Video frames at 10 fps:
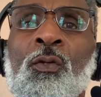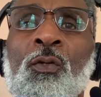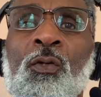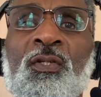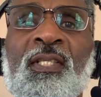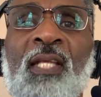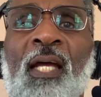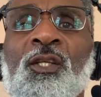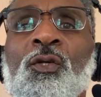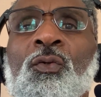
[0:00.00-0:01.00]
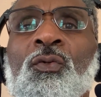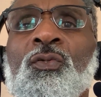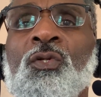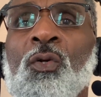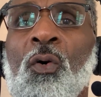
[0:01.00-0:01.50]
Your
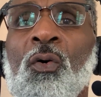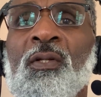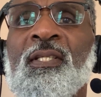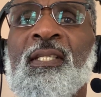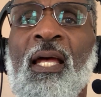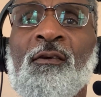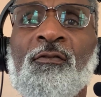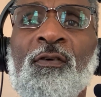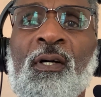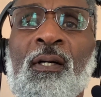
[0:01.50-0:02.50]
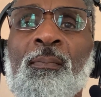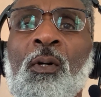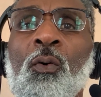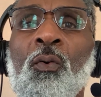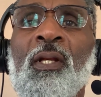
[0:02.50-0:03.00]
statutes, Lord, stand firm.
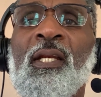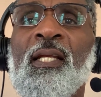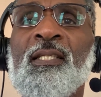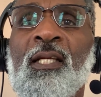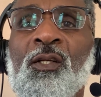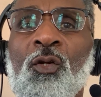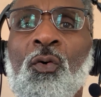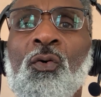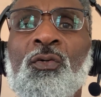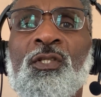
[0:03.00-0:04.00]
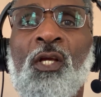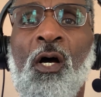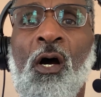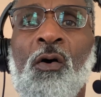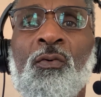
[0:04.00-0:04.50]
Holiness adores your
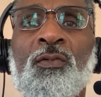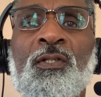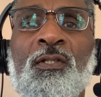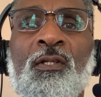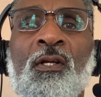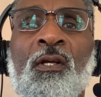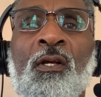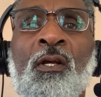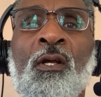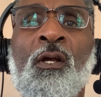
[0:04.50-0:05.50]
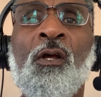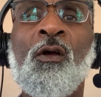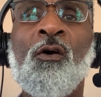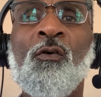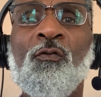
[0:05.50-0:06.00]
house
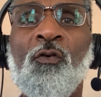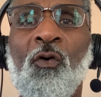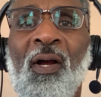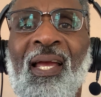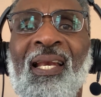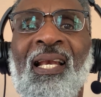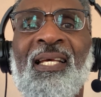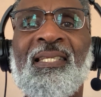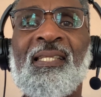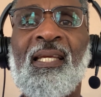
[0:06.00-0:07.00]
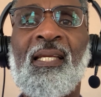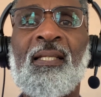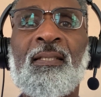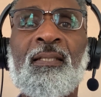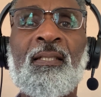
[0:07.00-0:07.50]
for endless
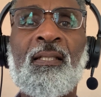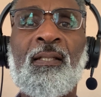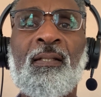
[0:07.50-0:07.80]
days